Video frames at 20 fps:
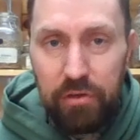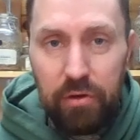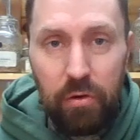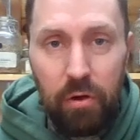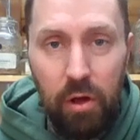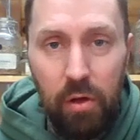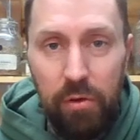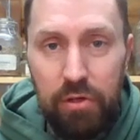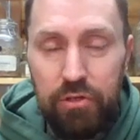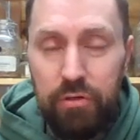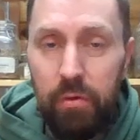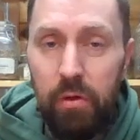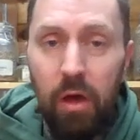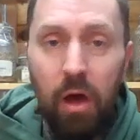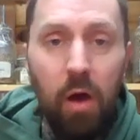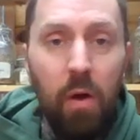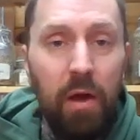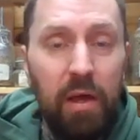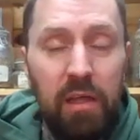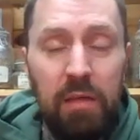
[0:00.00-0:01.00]
your own as you
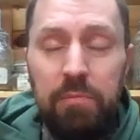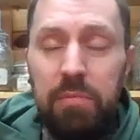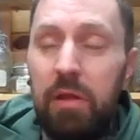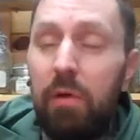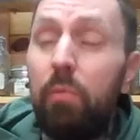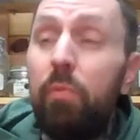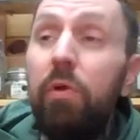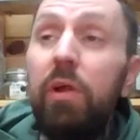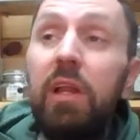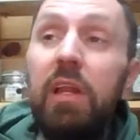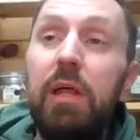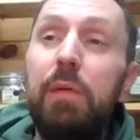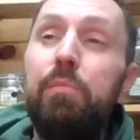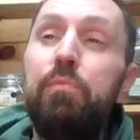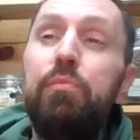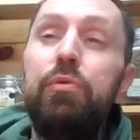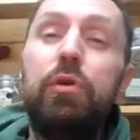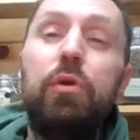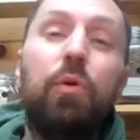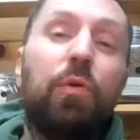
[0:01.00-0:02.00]
go. It can be a really
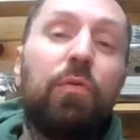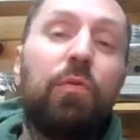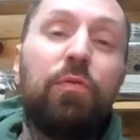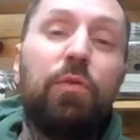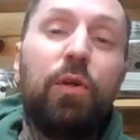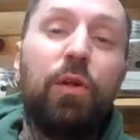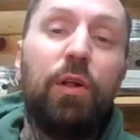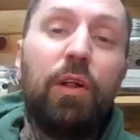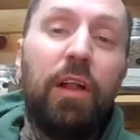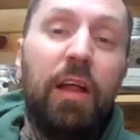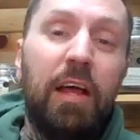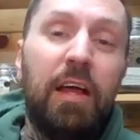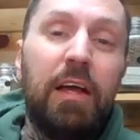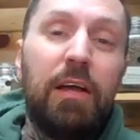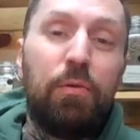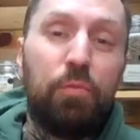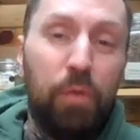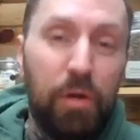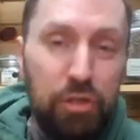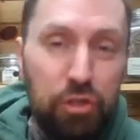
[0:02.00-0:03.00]
beautiful
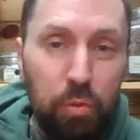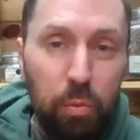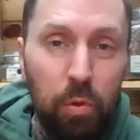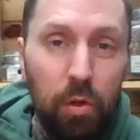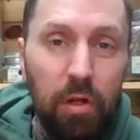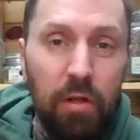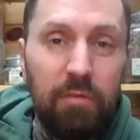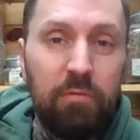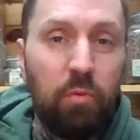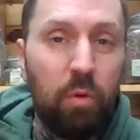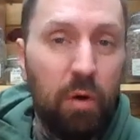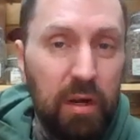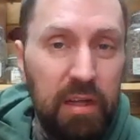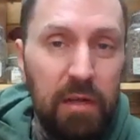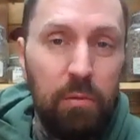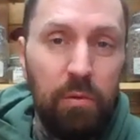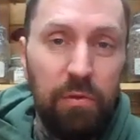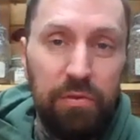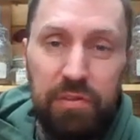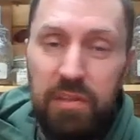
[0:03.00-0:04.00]
ritual of
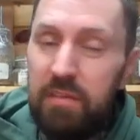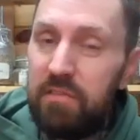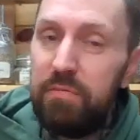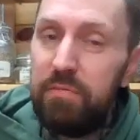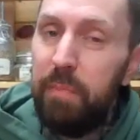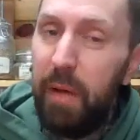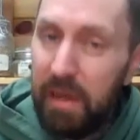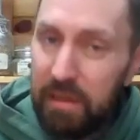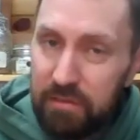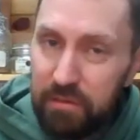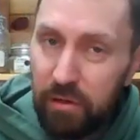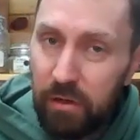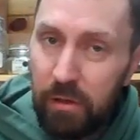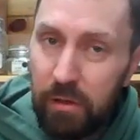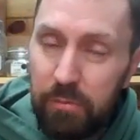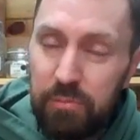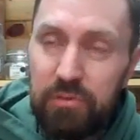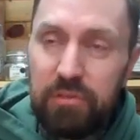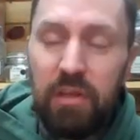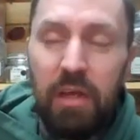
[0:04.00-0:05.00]
working with these spice
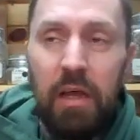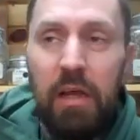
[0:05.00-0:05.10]
herbs.